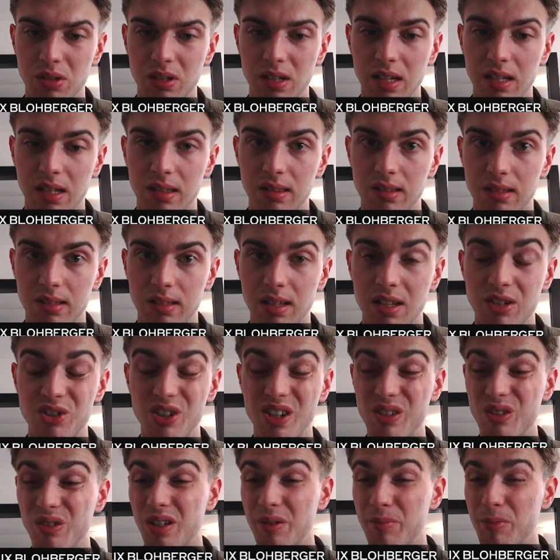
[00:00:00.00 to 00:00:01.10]
And in
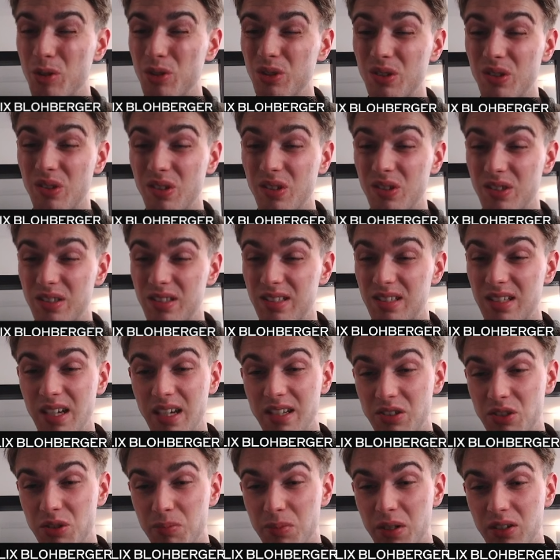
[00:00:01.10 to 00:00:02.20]
general, I'm also not
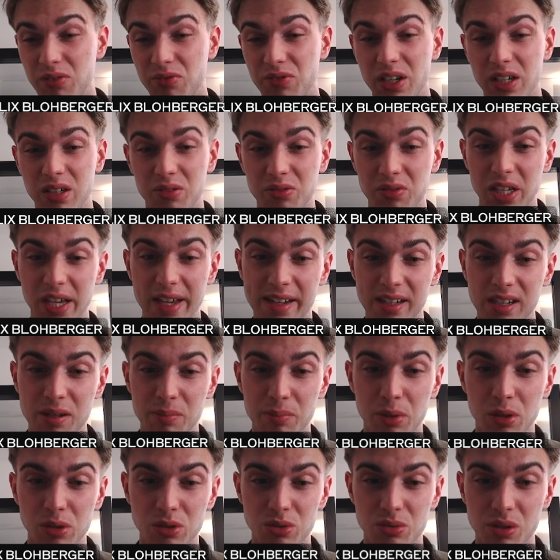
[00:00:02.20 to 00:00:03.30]
such a big fan of the hanging
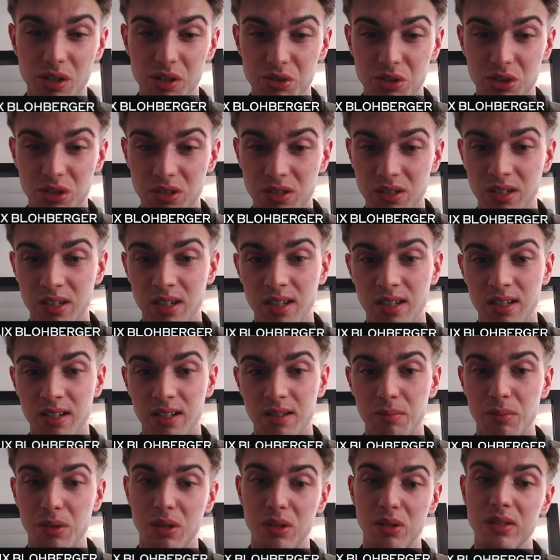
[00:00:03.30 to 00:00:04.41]
pawn structure
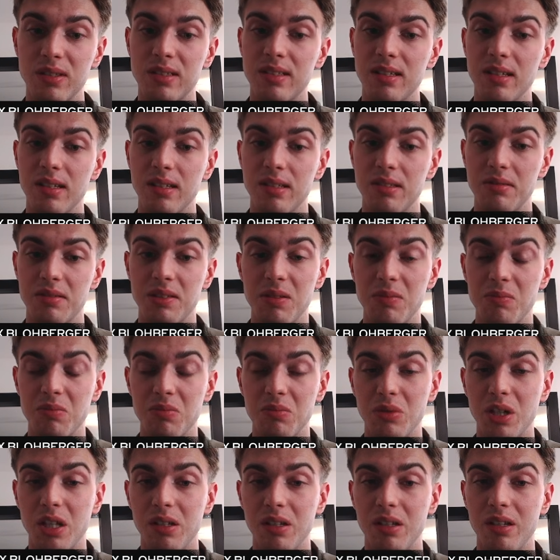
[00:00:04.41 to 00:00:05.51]
because,
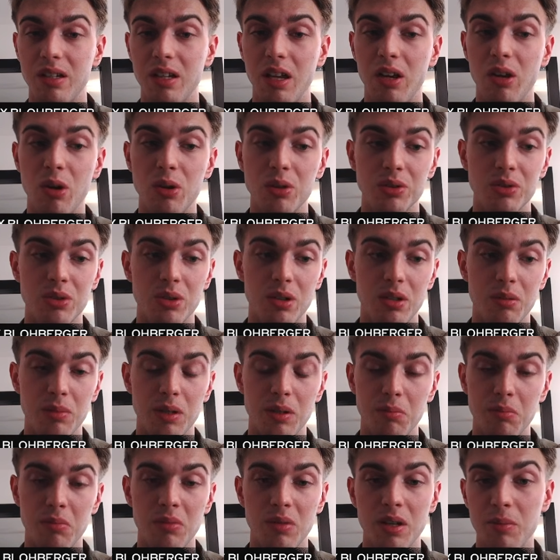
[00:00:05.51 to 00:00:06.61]
well, long term,
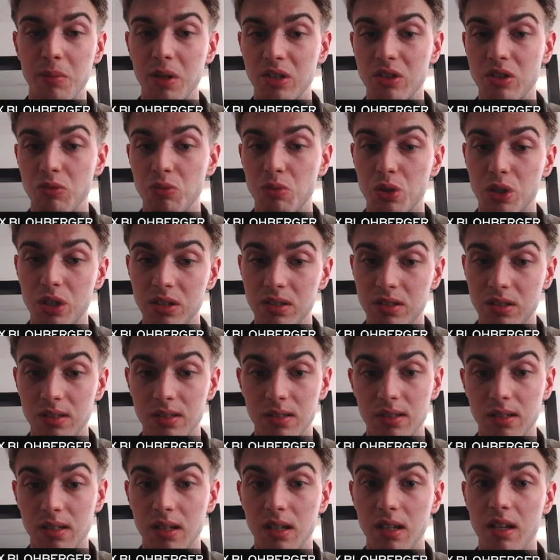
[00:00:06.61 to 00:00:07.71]
I'm actually worse
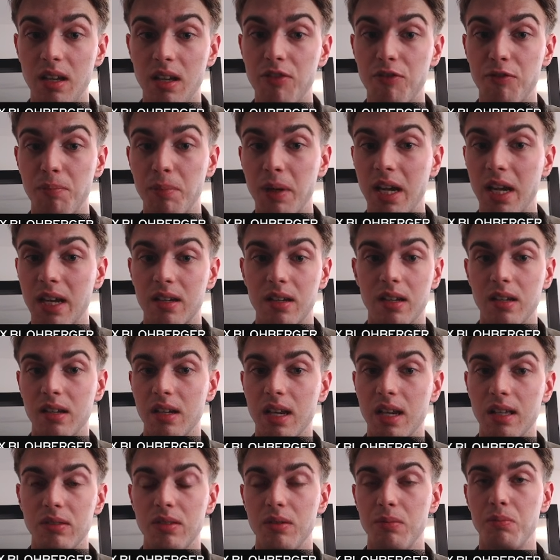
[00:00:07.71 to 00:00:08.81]
if black can
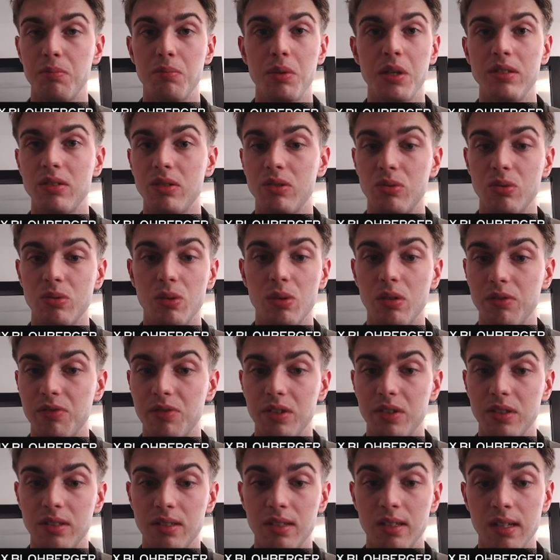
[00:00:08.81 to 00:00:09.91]
get the pieces to all of
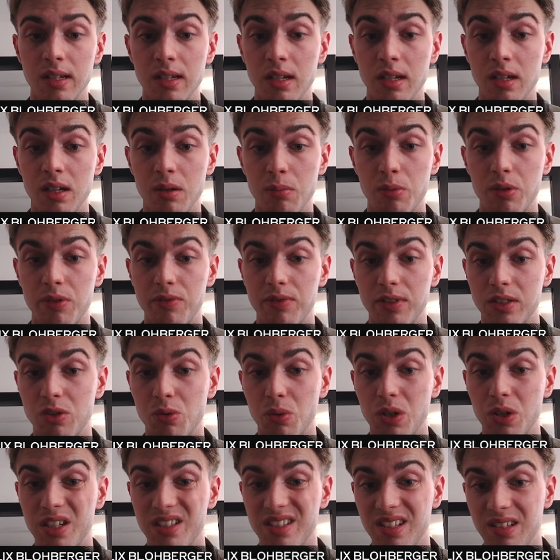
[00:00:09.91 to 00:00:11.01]
his perfect
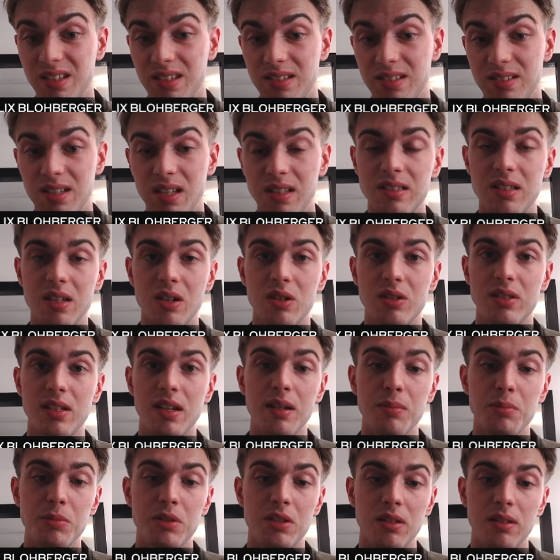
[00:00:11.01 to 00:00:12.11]
squares. And since there is a
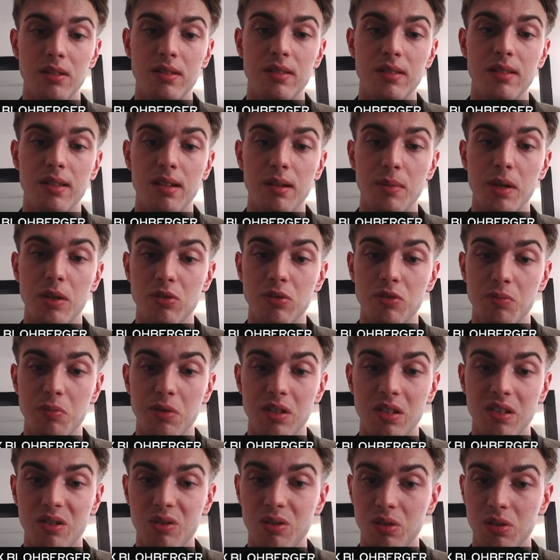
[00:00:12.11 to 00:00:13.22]
limited amount of
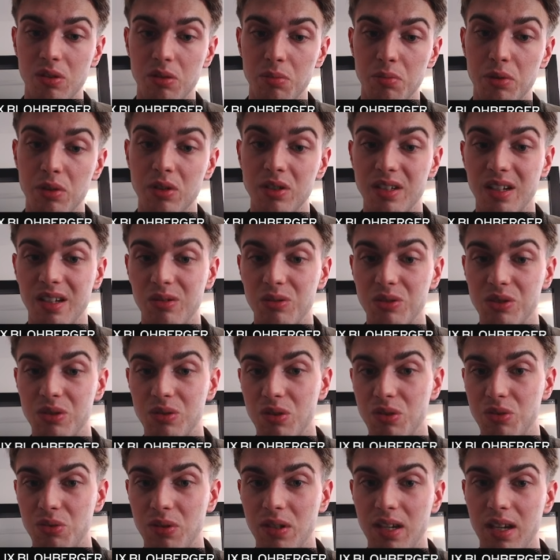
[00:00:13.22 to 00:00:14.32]
material on the board, I also
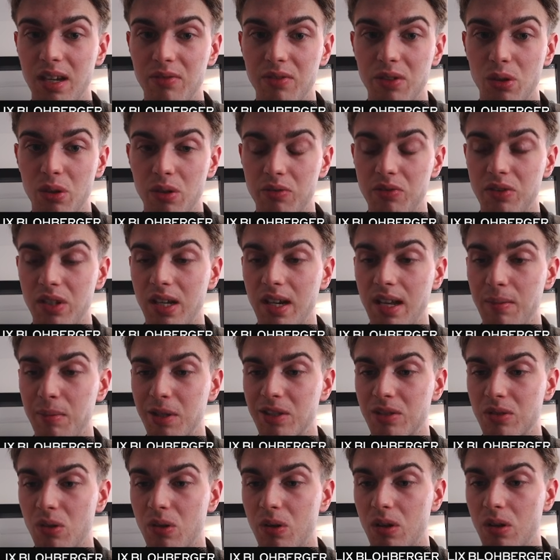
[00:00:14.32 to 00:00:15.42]
don't really have a lot of dynamics
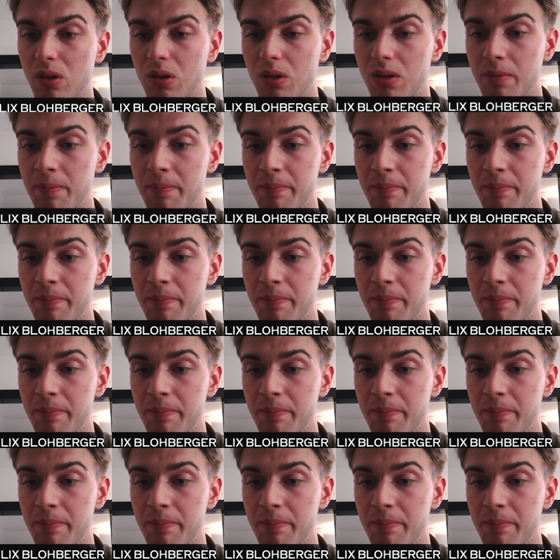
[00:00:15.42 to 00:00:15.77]
going on.